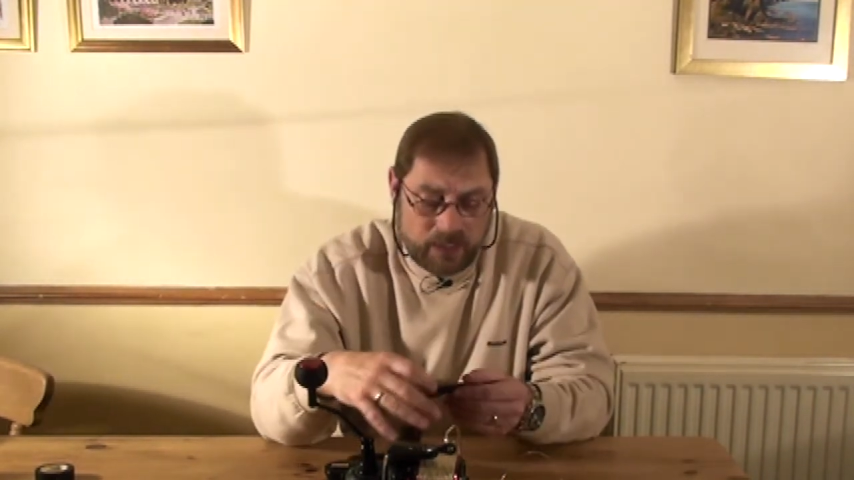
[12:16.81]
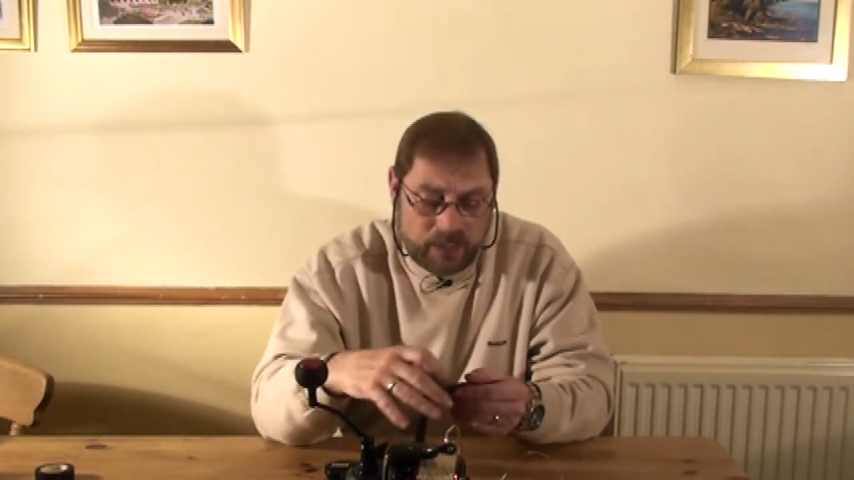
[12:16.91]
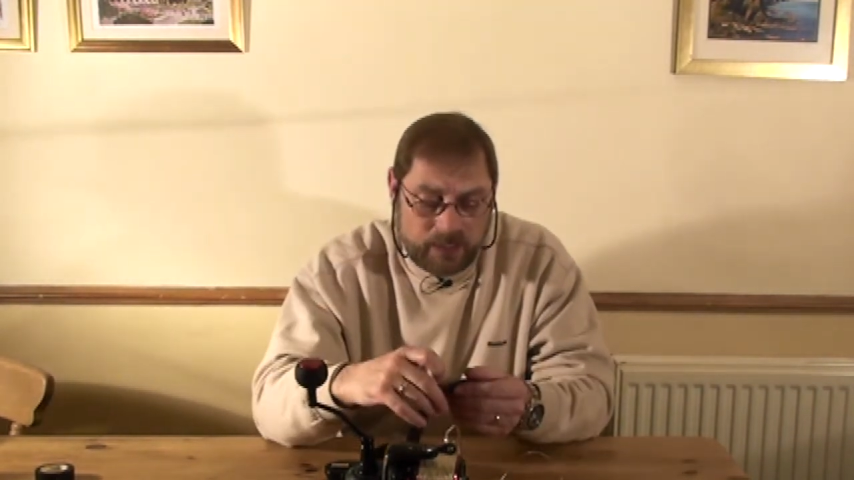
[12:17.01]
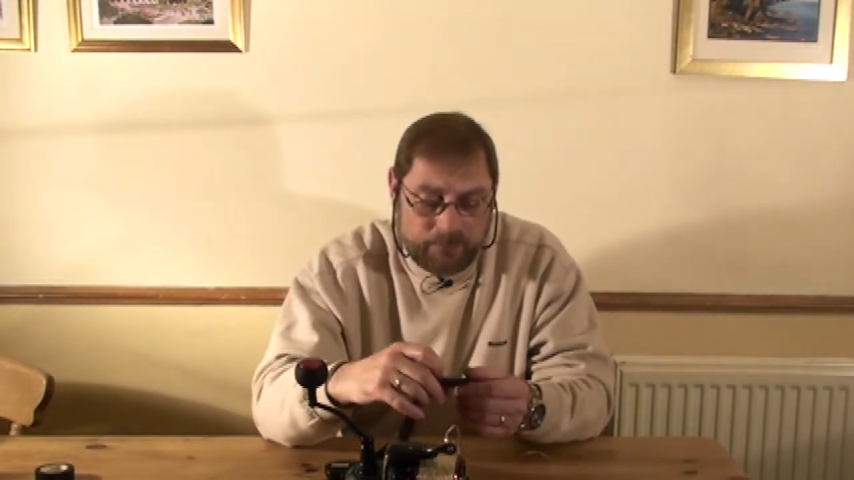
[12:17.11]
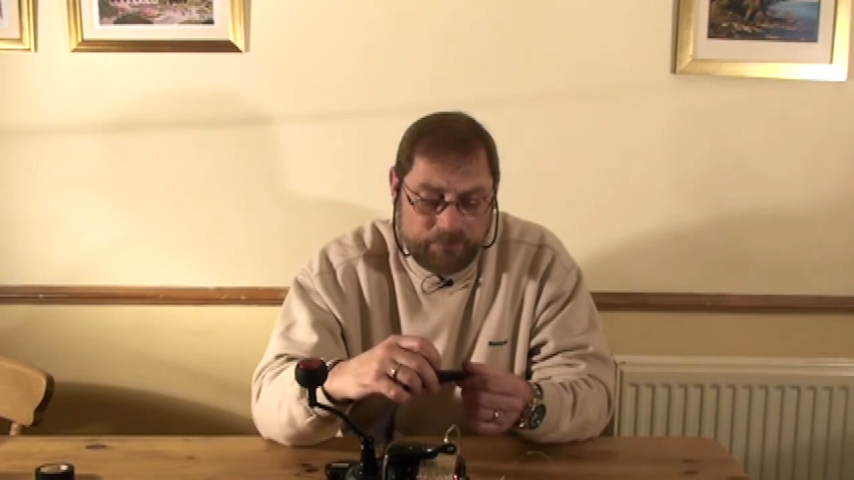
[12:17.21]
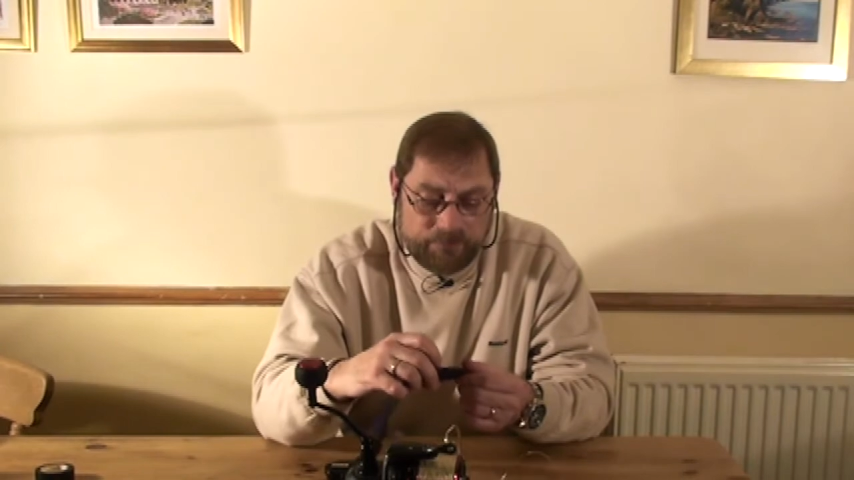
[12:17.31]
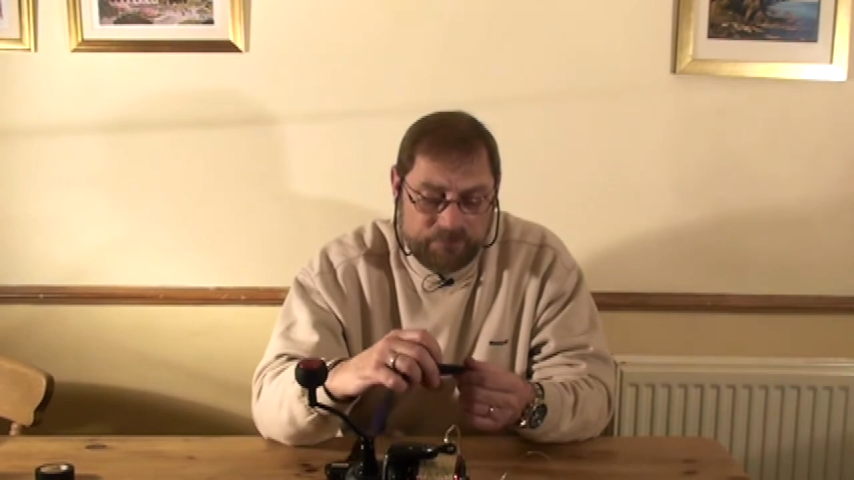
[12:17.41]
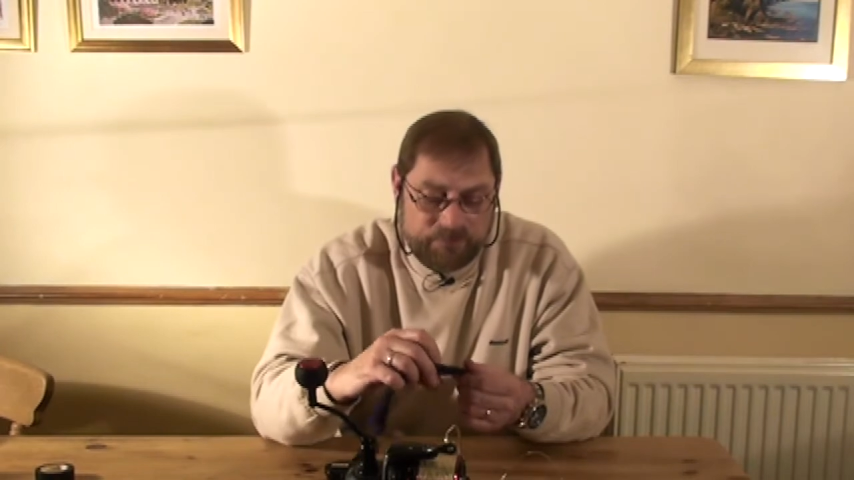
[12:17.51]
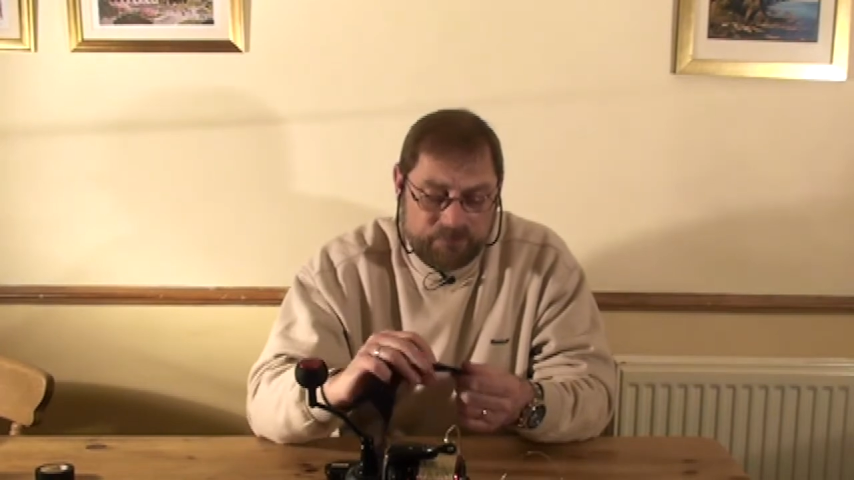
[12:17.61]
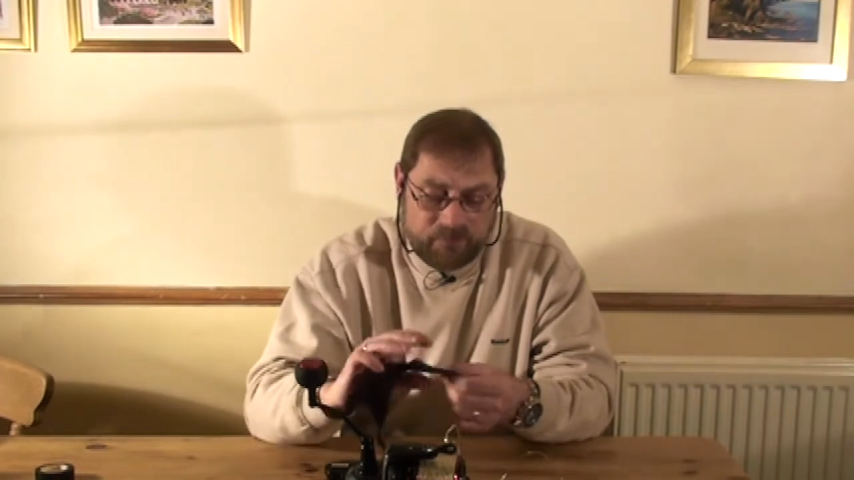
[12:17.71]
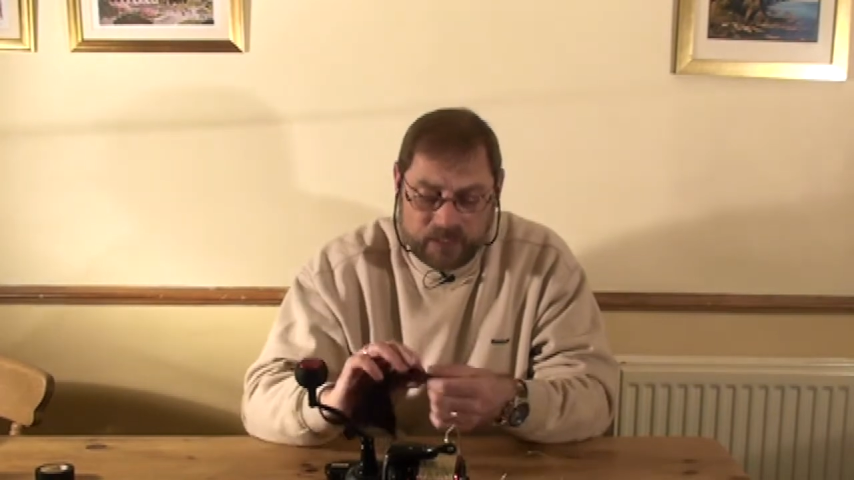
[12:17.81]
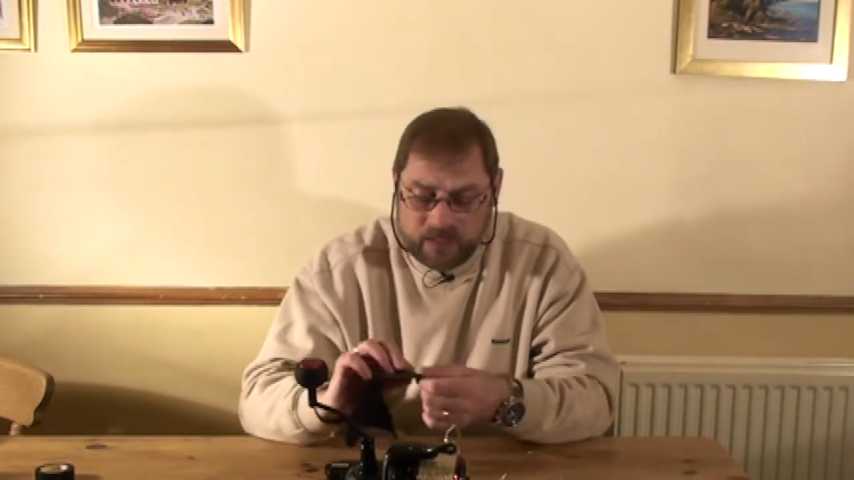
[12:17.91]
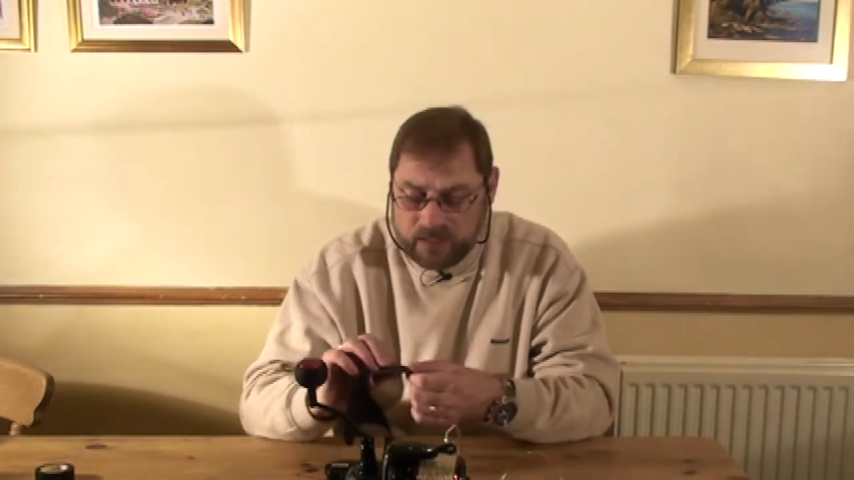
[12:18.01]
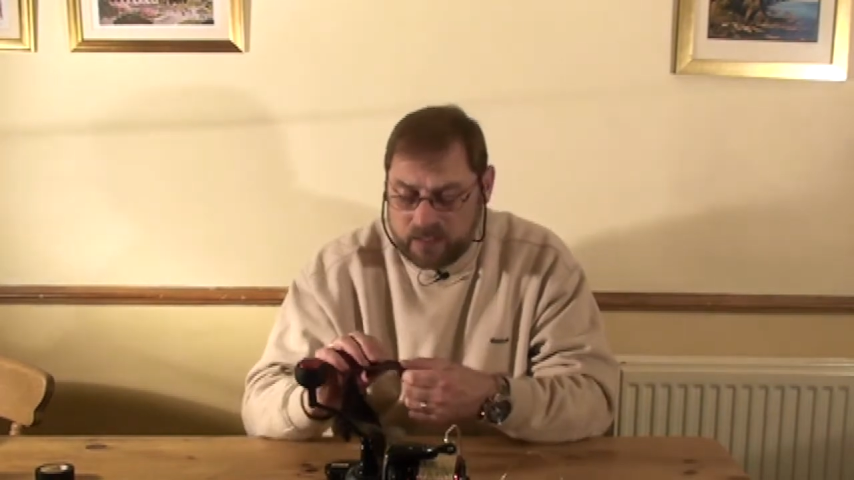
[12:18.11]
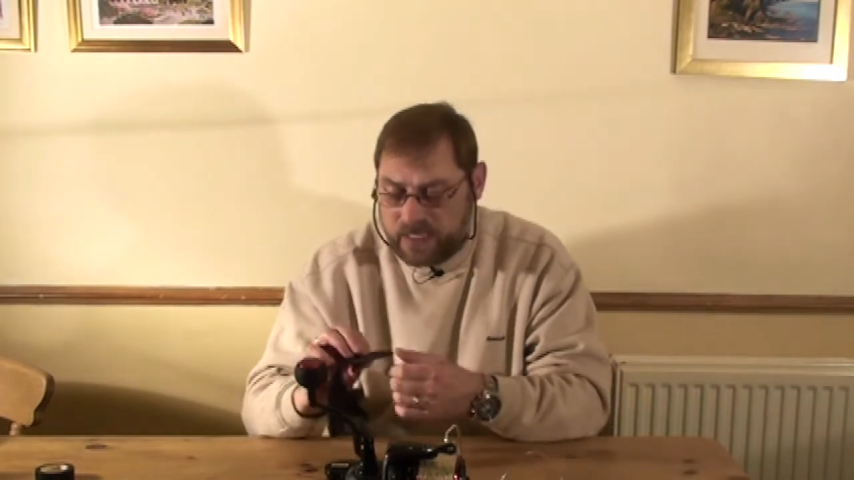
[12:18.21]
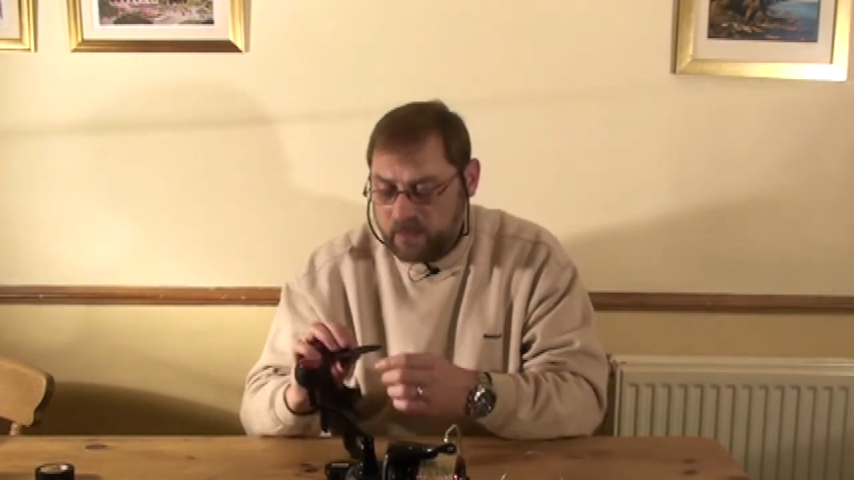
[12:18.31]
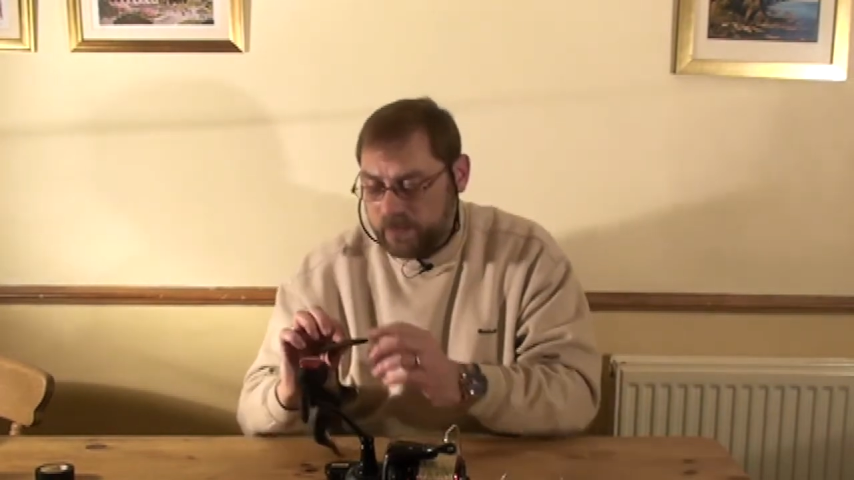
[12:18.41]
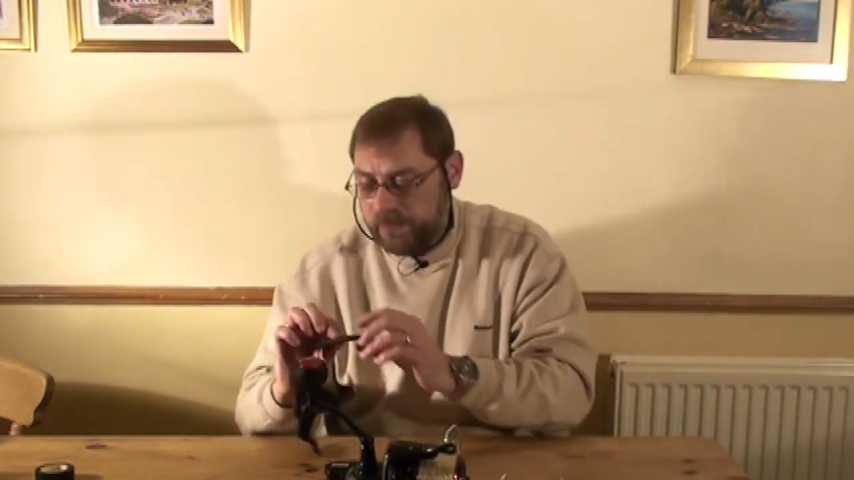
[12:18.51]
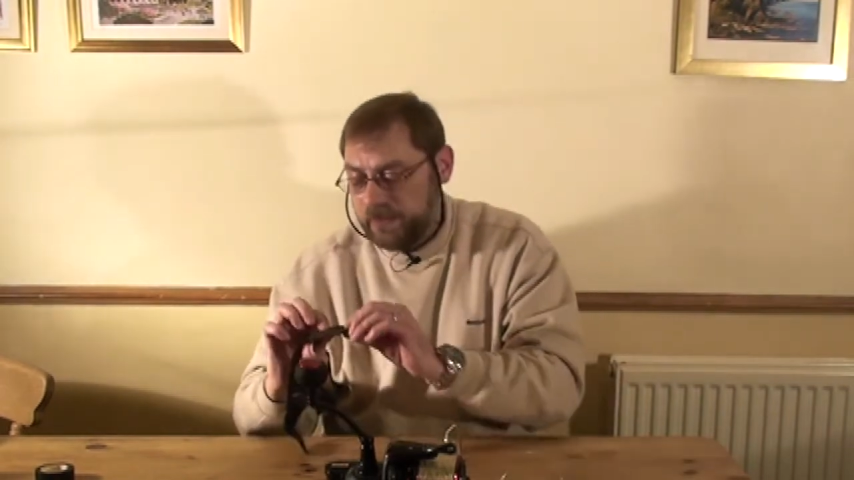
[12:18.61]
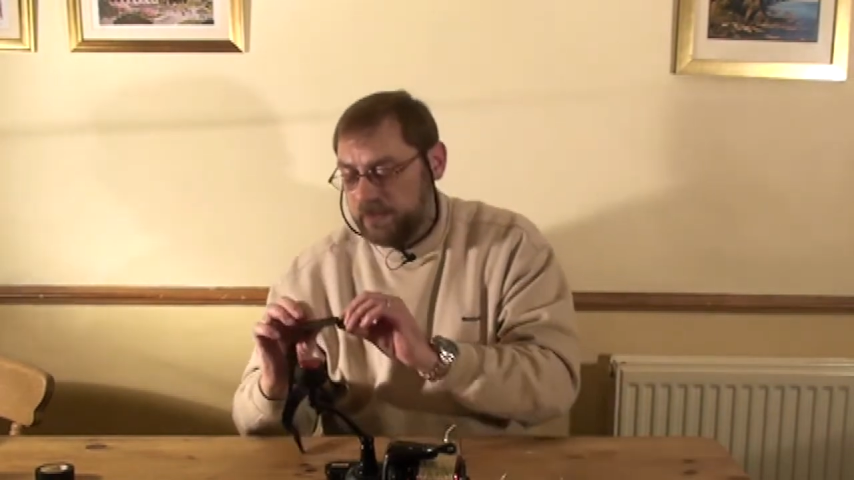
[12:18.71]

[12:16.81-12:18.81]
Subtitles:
I don't know how well you